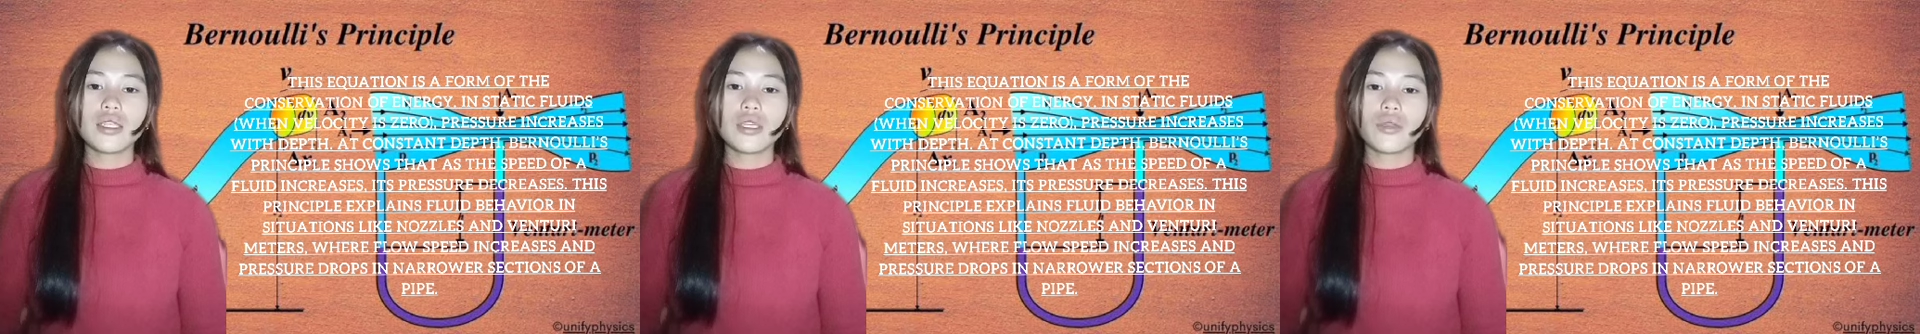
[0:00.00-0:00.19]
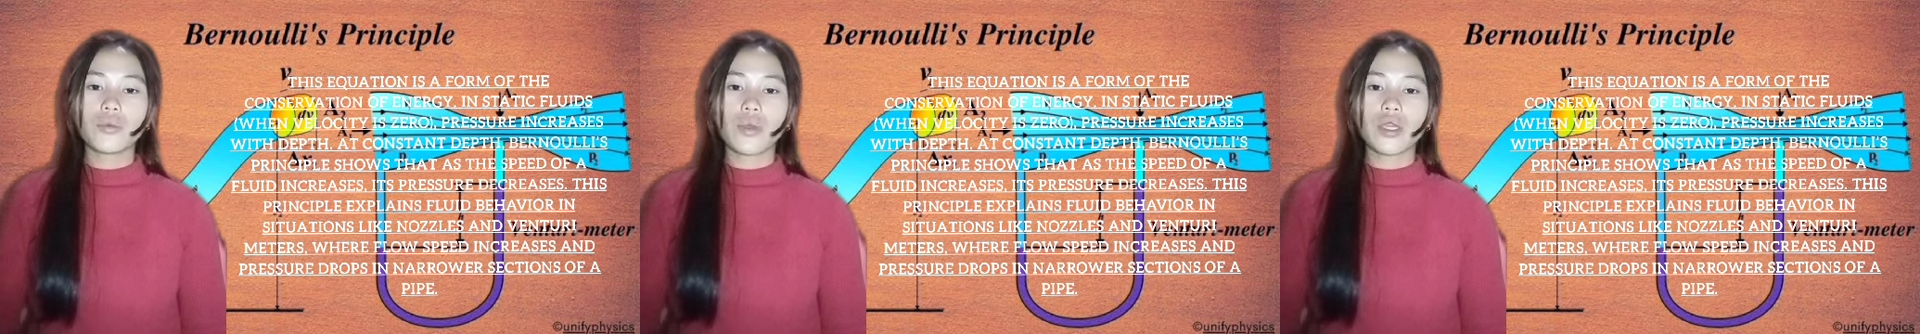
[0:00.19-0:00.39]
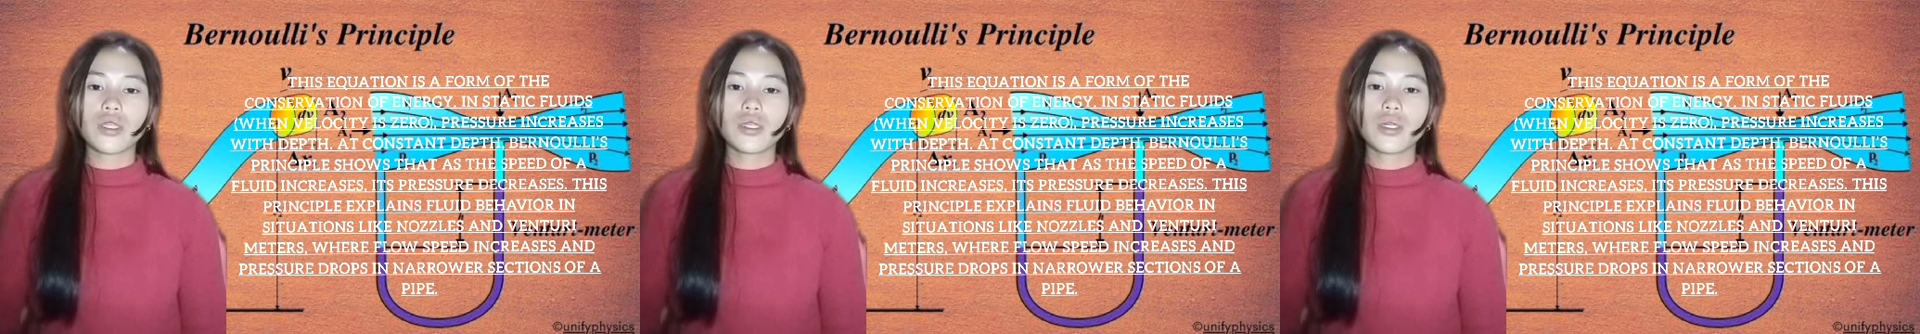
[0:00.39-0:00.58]

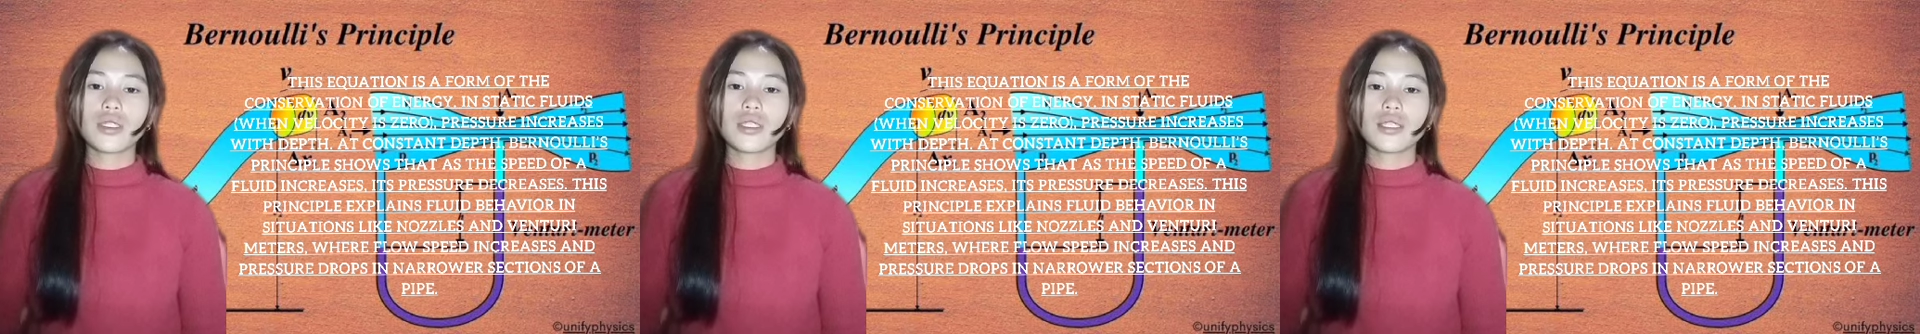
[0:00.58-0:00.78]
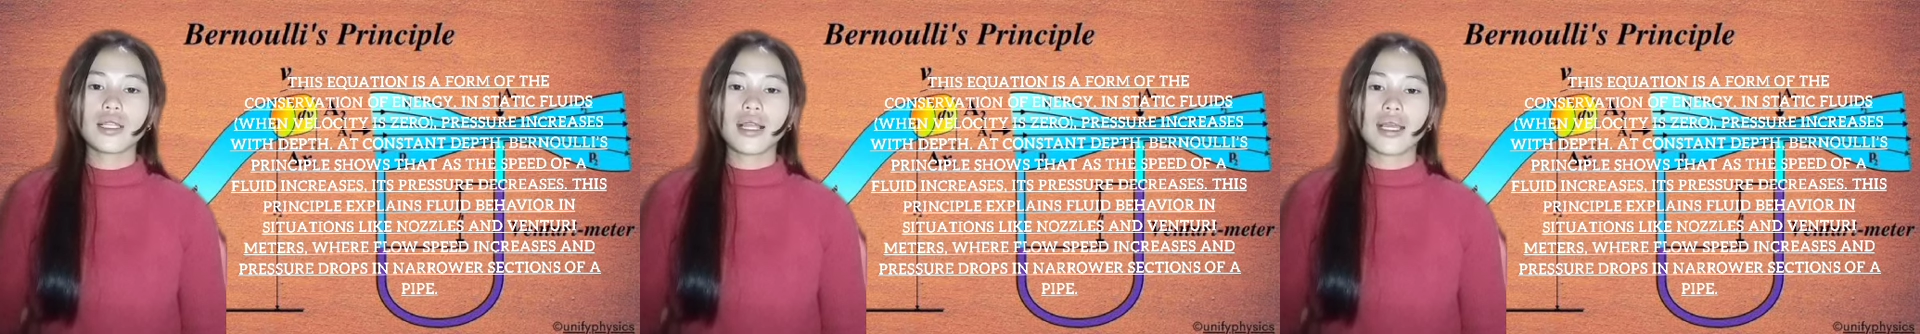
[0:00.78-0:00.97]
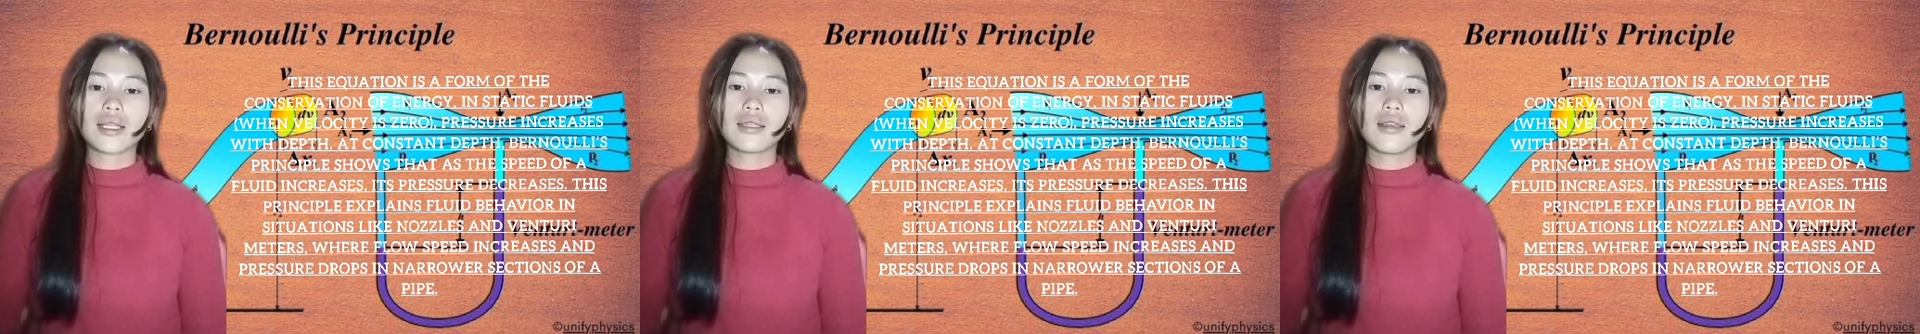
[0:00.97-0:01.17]
situations
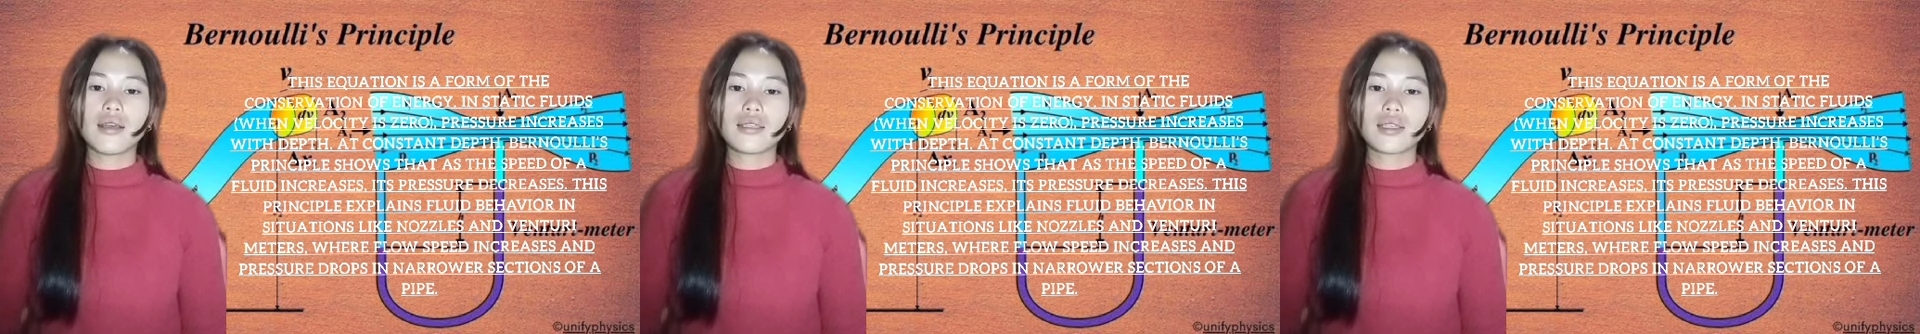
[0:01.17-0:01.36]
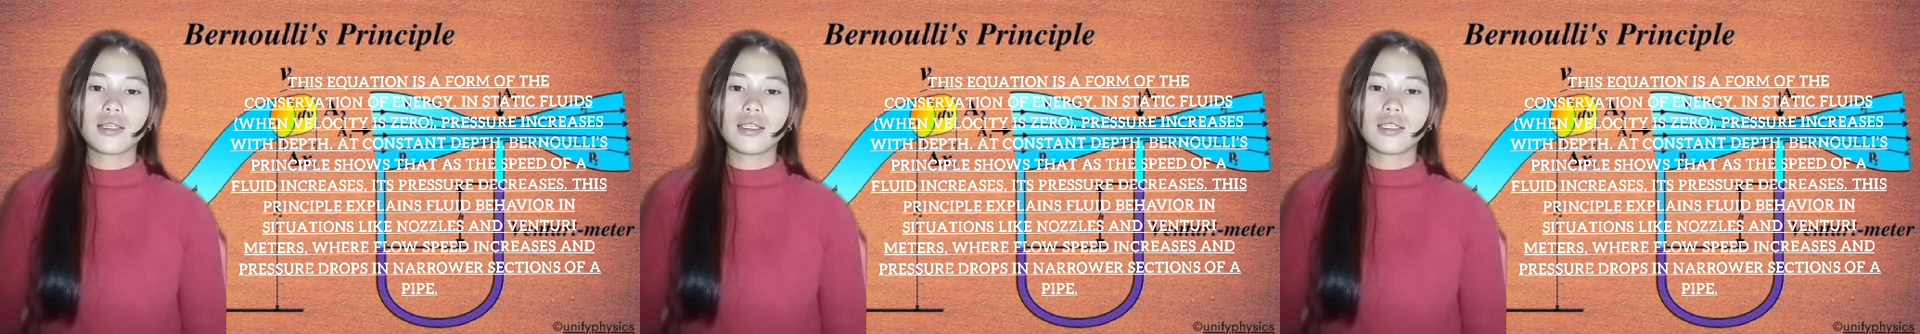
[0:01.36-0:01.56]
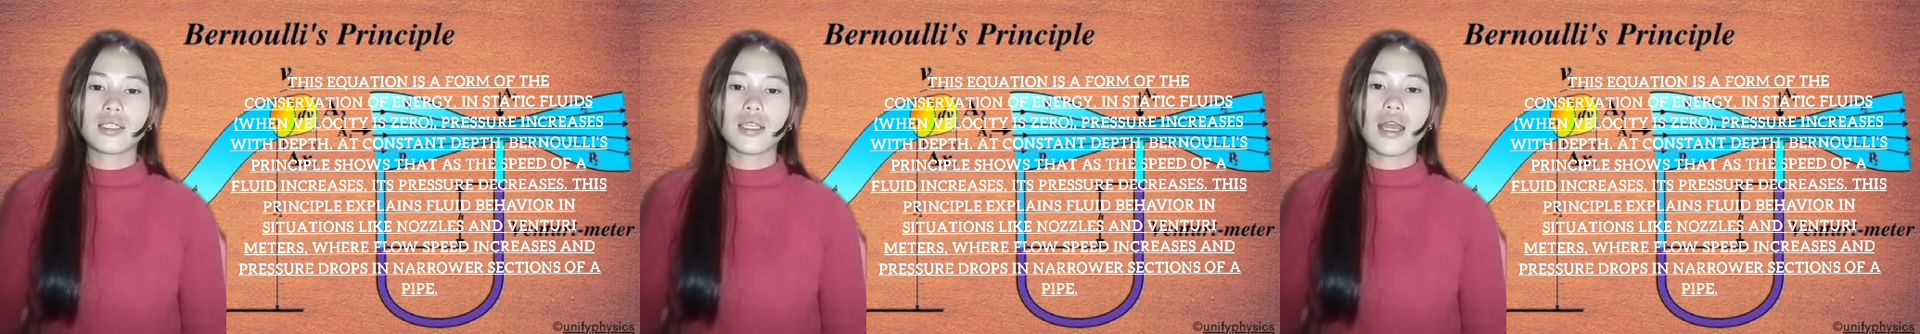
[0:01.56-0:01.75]
like
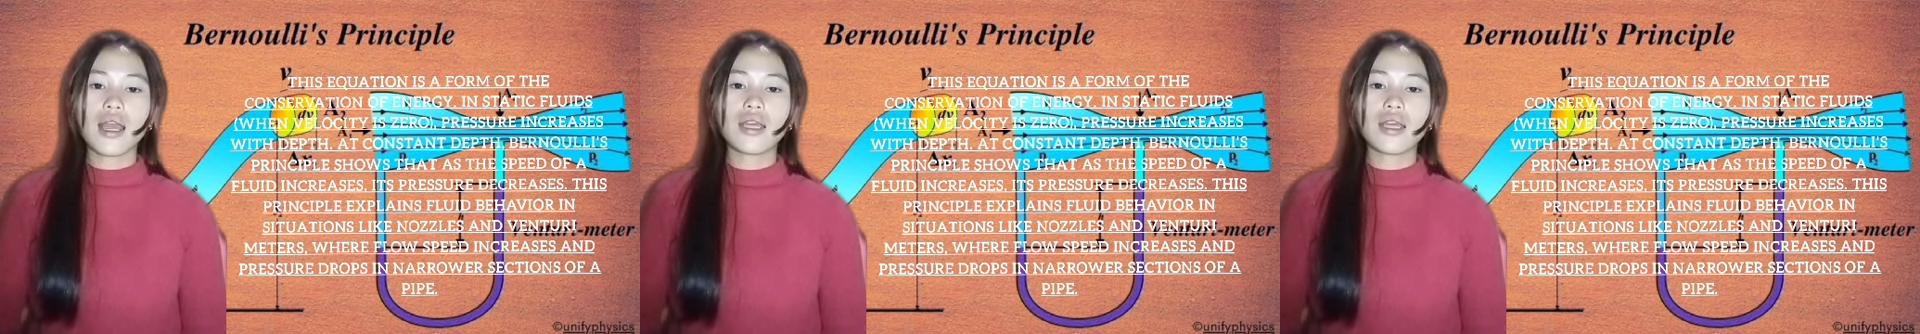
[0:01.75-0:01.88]
nozzles